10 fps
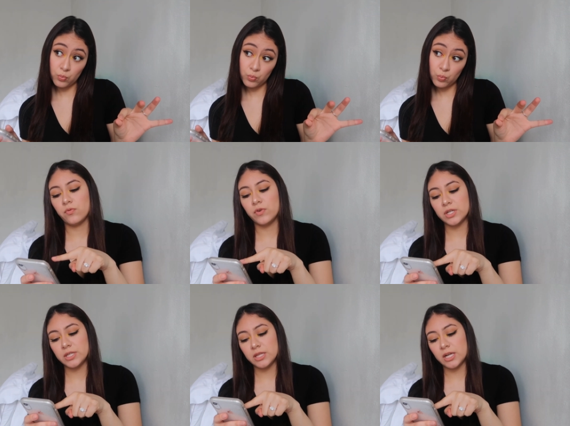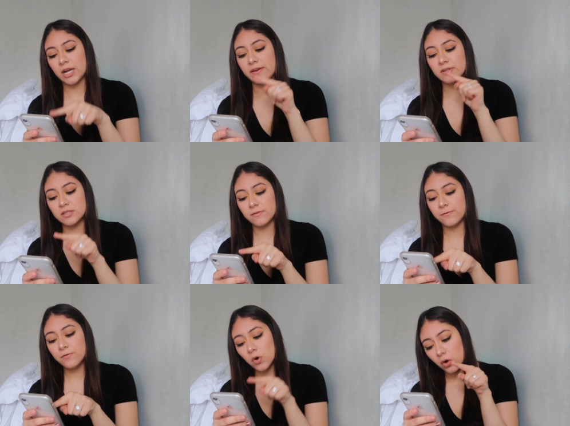So first thing that I have is
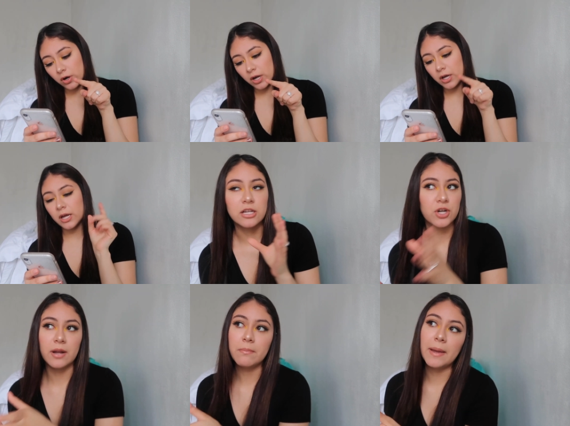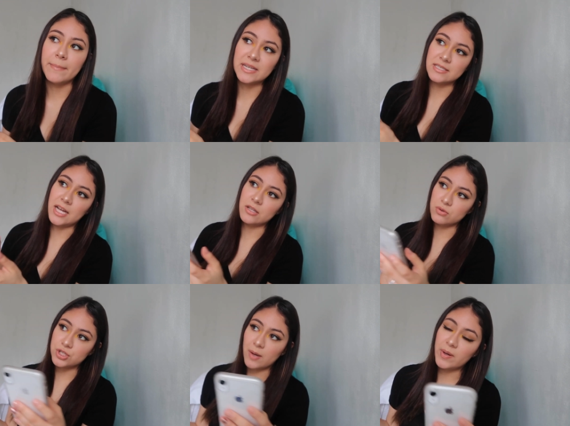Sephora. I try my best not
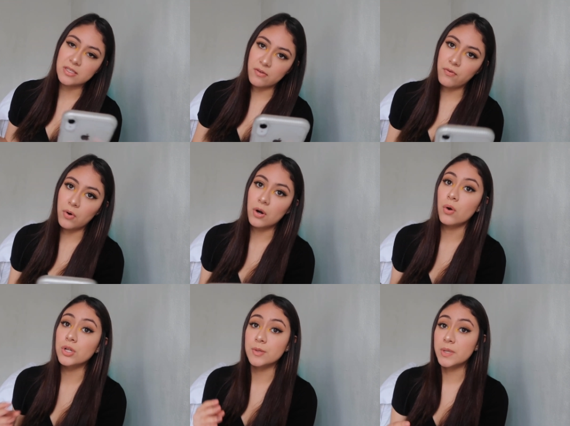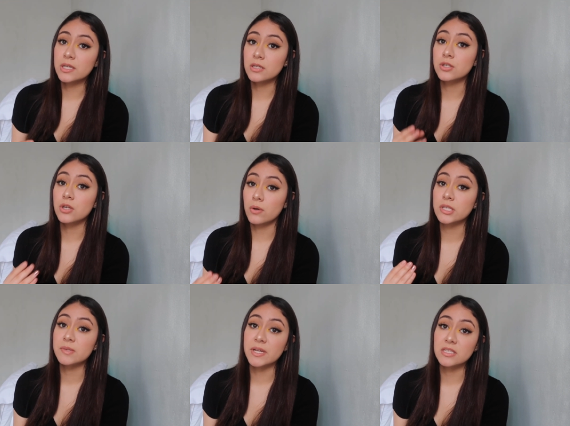to shop at Sephora only because it's so
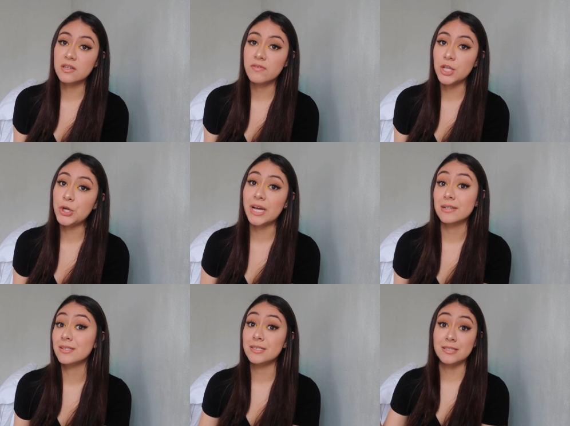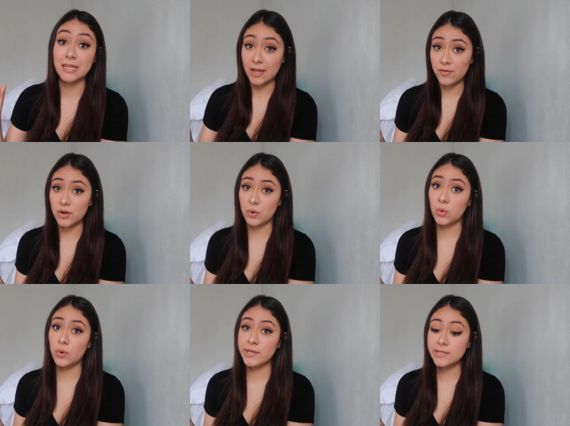expensive and you gotta save your
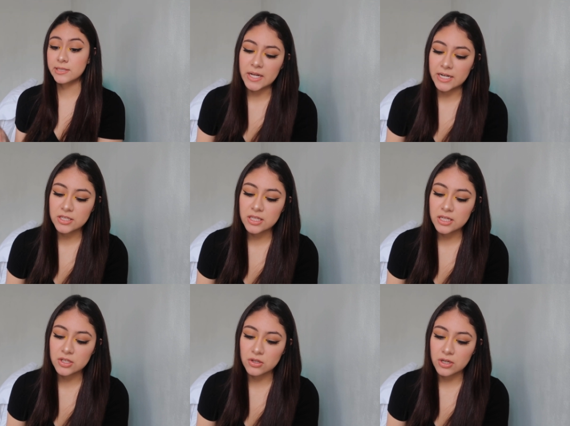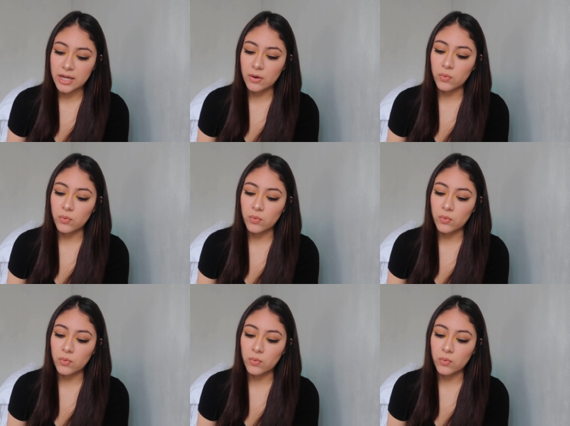coins. But I just like to look at